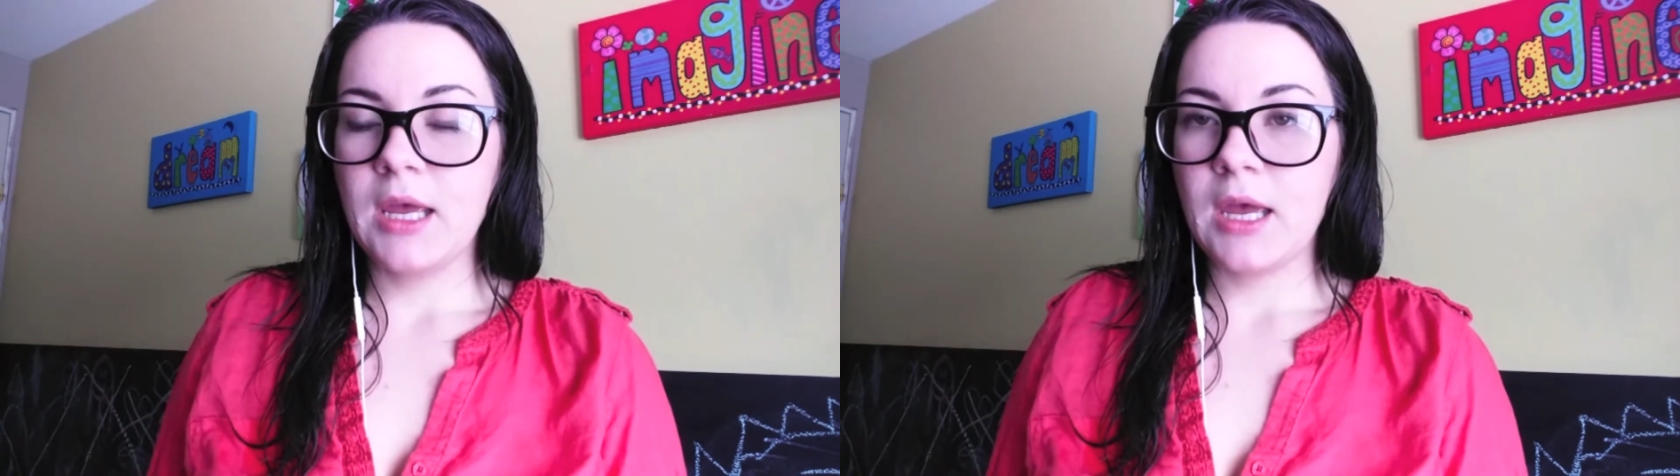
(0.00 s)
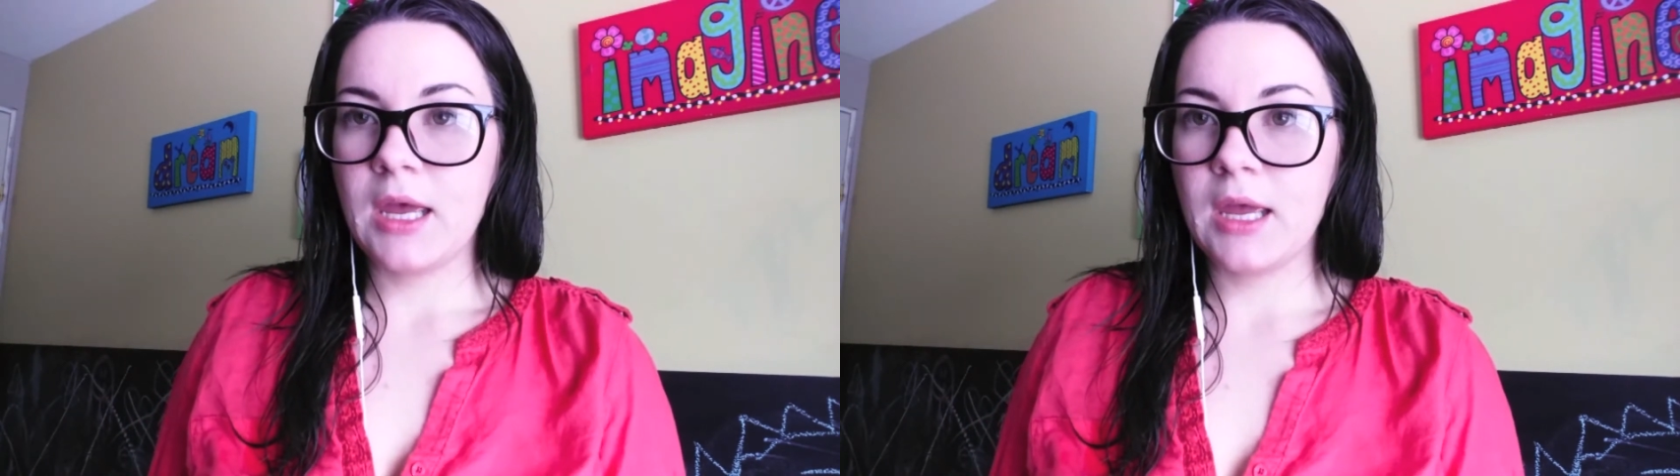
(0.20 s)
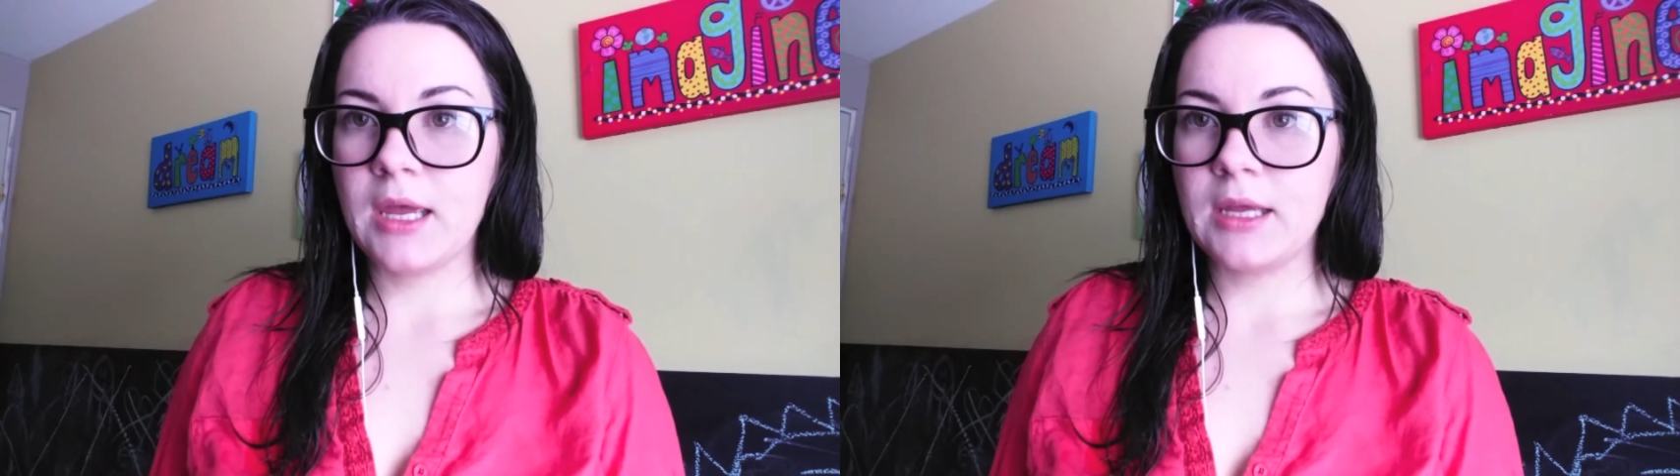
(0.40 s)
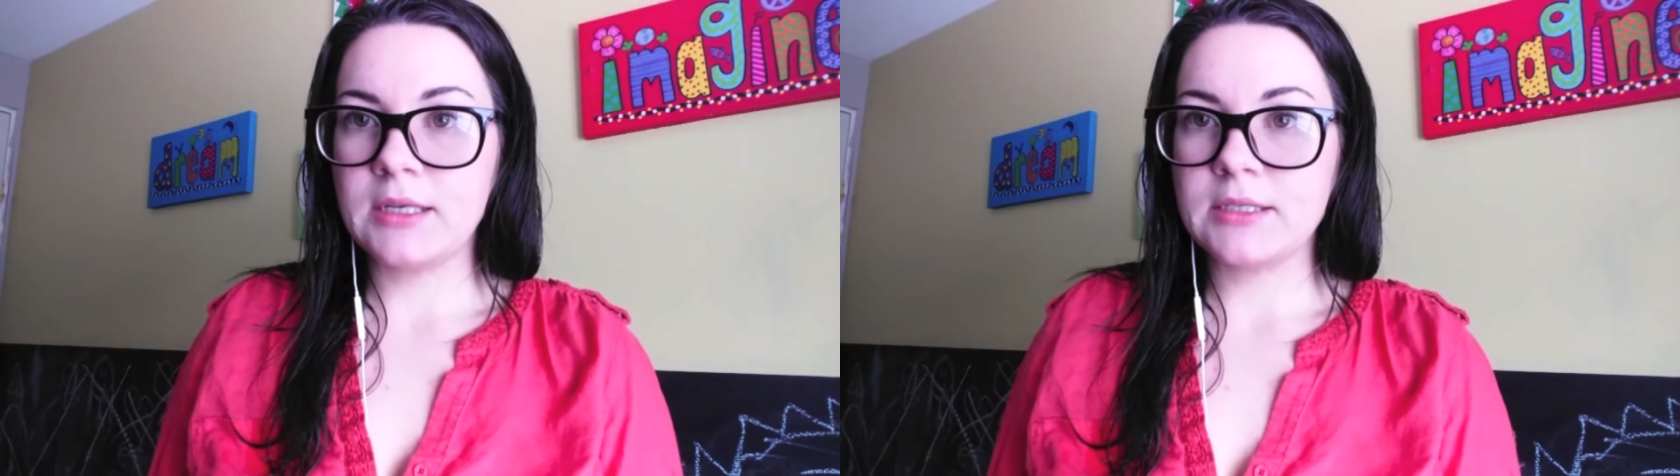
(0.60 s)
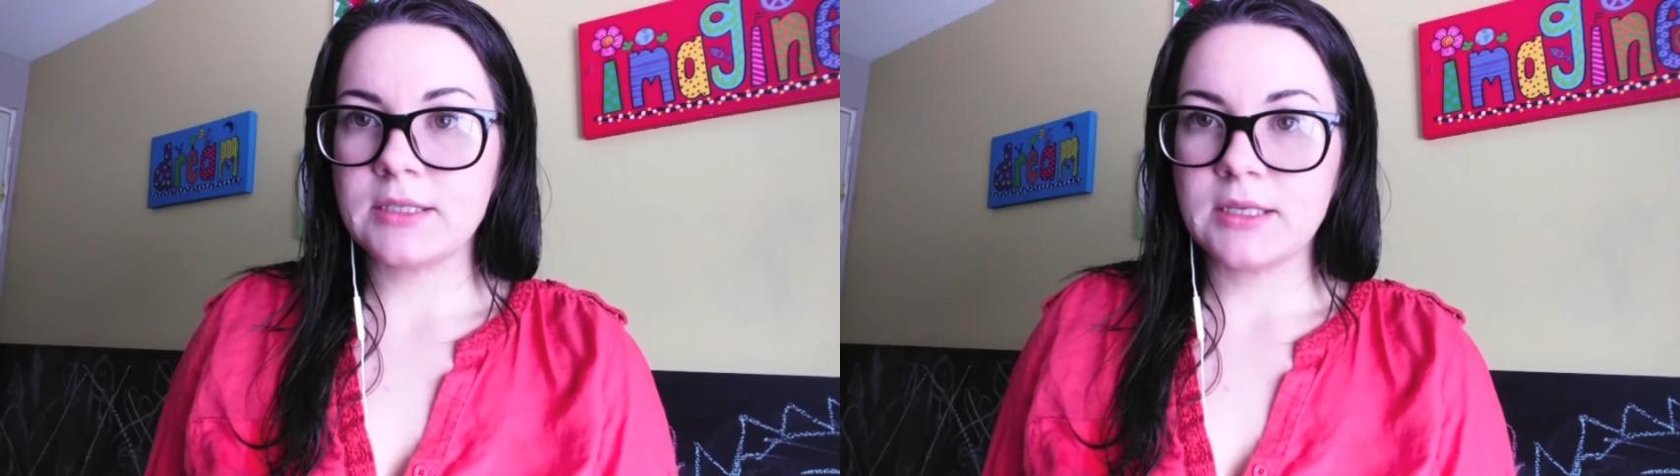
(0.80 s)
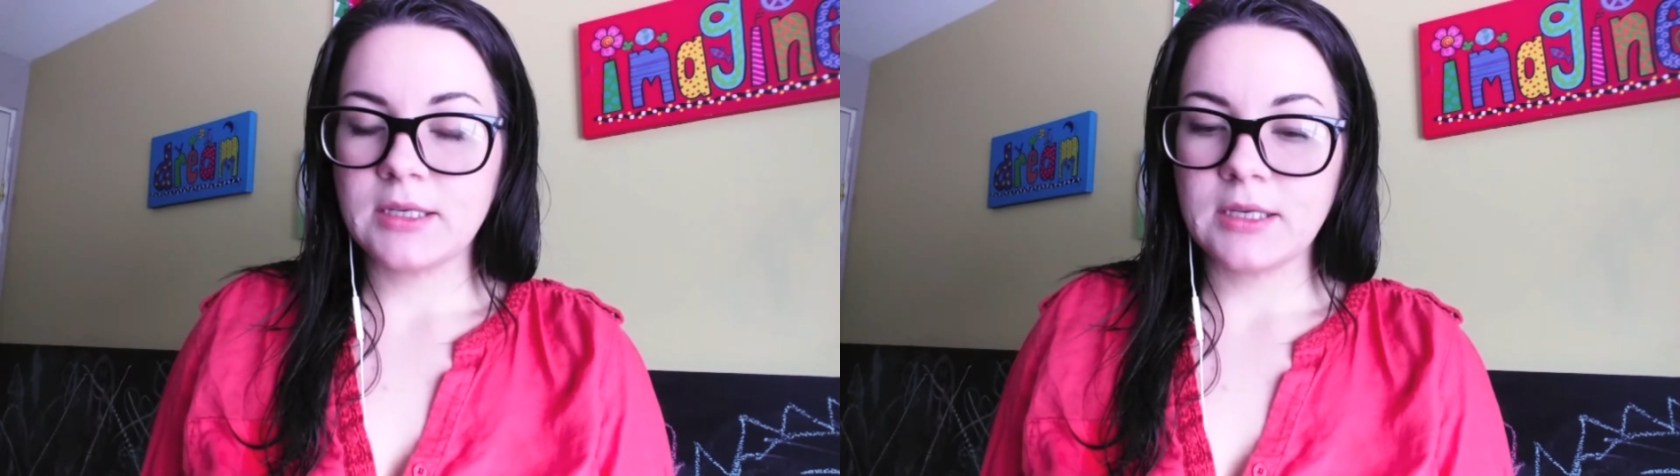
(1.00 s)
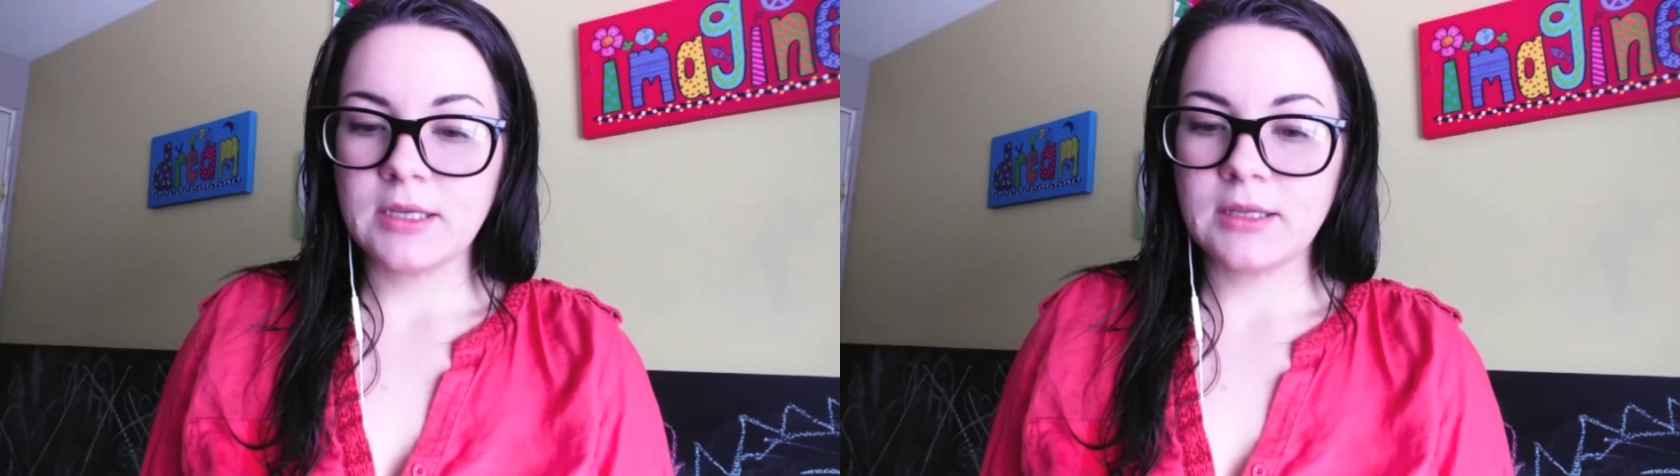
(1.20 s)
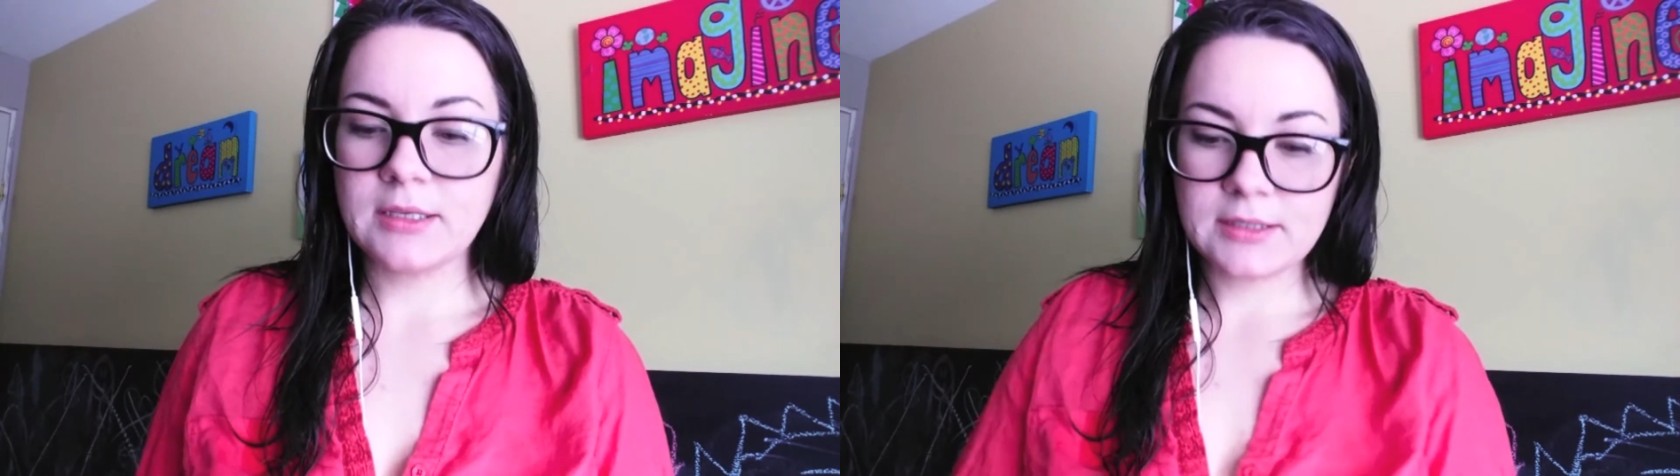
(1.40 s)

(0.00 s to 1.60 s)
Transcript: And this